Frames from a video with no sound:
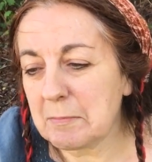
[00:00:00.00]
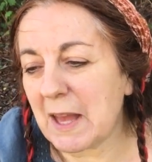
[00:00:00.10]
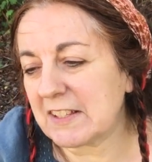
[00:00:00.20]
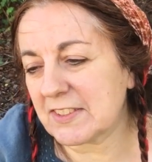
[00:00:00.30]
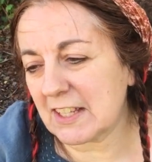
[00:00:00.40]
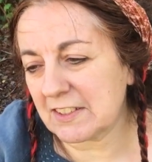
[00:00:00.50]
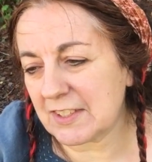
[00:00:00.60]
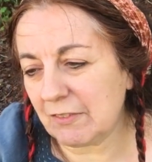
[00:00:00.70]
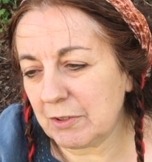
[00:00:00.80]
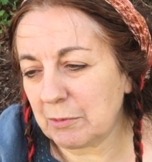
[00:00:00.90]
Bex thanks
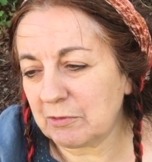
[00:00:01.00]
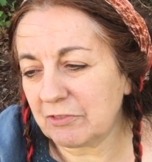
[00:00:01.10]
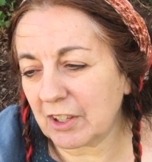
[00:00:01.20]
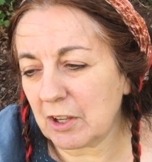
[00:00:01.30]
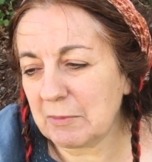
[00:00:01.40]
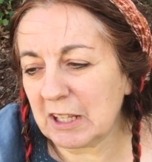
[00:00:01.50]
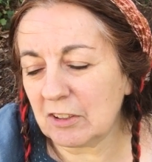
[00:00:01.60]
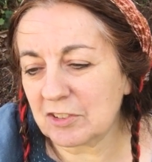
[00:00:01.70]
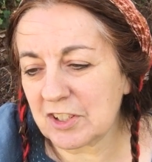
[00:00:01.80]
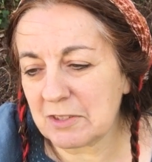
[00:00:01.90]
everyone for coming
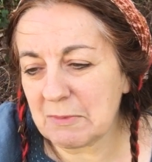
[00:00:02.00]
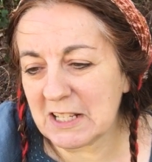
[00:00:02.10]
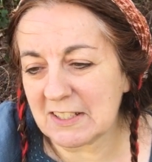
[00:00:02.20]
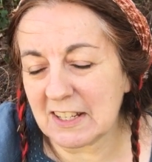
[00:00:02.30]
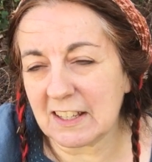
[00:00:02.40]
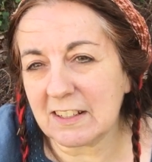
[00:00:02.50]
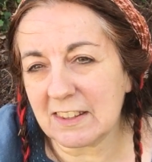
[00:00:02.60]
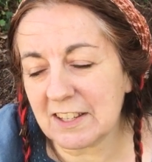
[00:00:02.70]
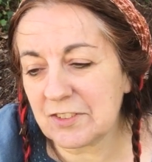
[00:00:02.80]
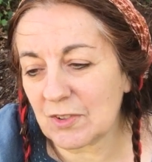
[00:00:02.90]
along to the meeting, and
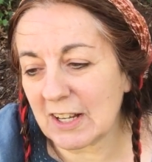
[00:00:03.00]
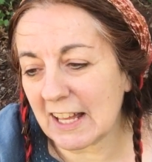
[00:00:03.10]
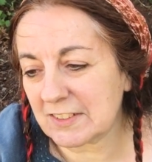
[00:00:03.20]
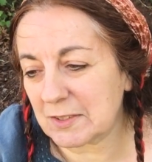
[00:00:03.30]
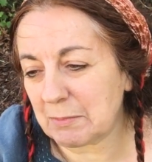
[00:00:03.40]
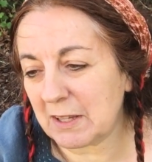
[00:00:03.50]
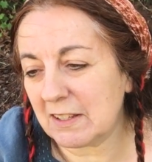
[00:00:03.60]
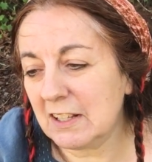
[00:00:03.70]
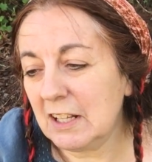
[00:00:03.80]
things relax a bit,